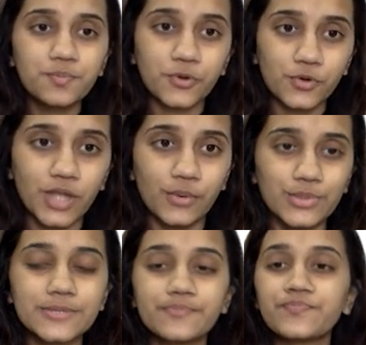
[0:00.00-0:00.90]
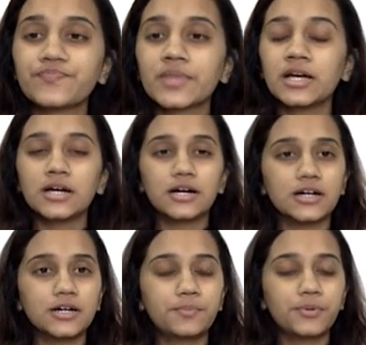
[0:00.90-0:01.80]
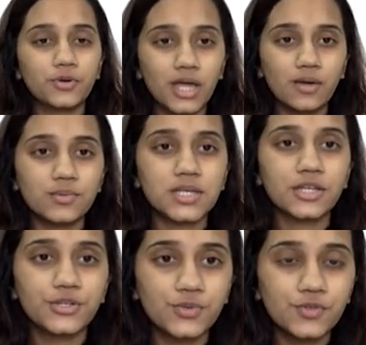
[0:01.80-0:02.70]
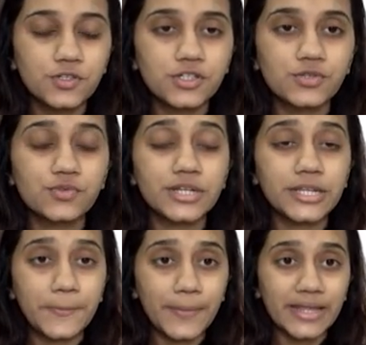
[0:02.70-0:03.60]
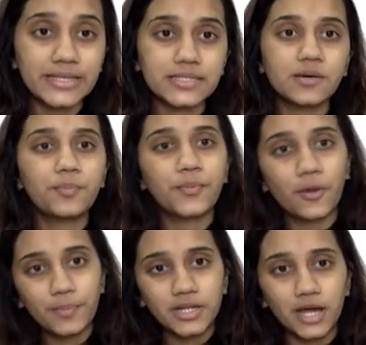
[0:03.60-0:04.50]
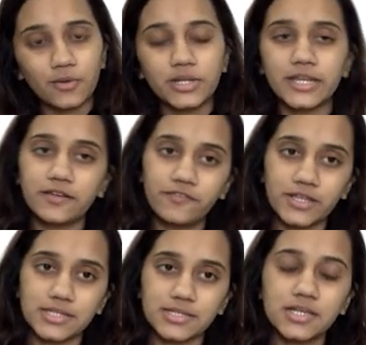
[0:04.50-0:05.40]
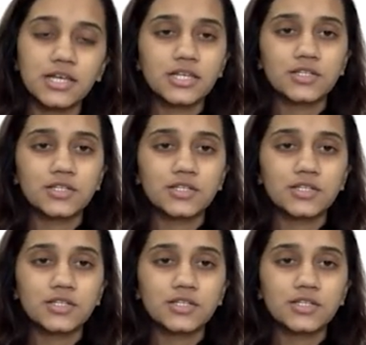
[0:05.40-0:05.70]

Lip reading: pronouns, pronouns are used to replace a proper noun in a phrase. So